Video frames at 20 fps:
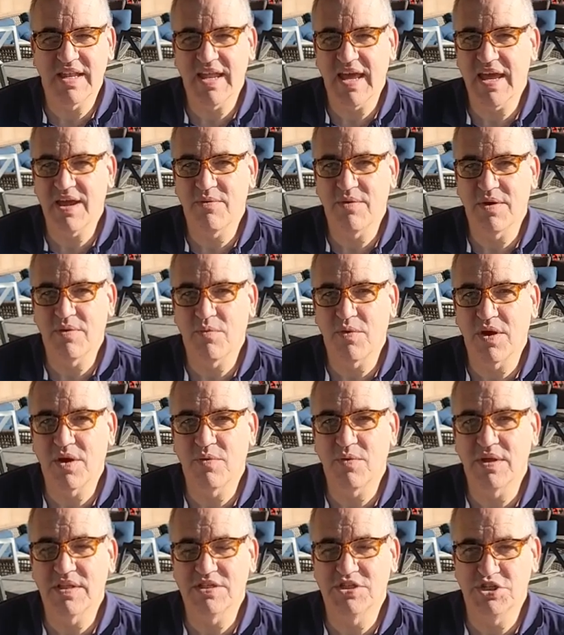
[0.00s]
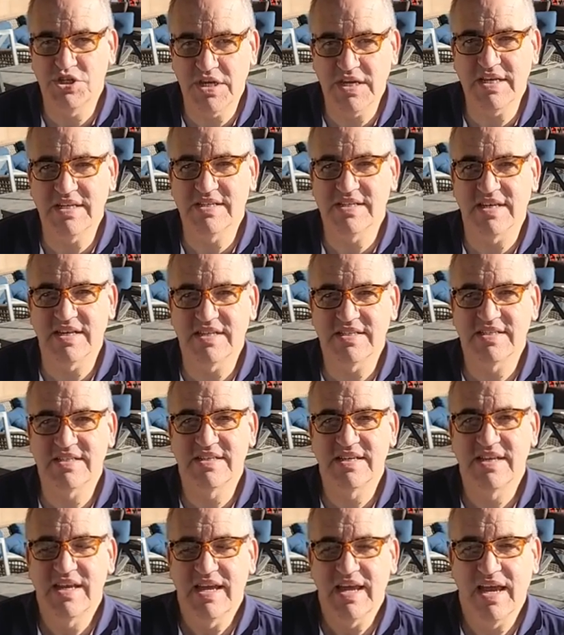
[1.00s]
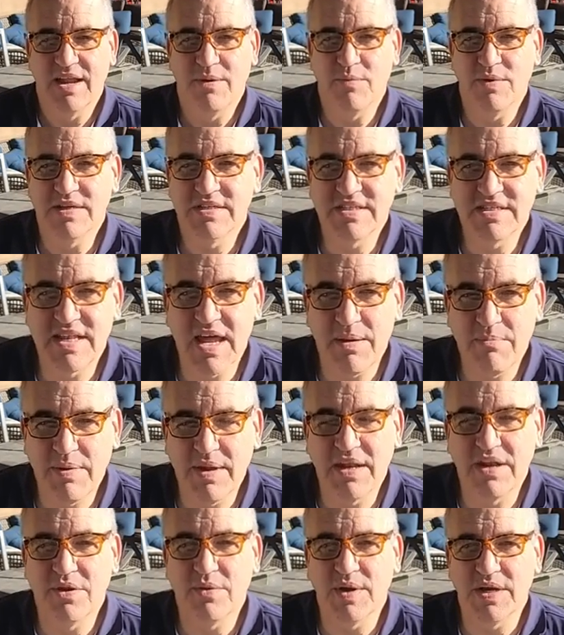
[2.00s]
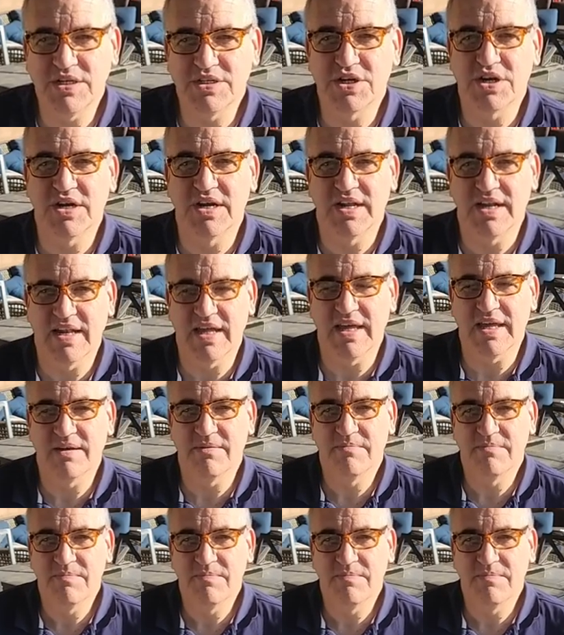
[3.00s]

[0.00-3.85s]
day when we're with Jesus and we step into eternity.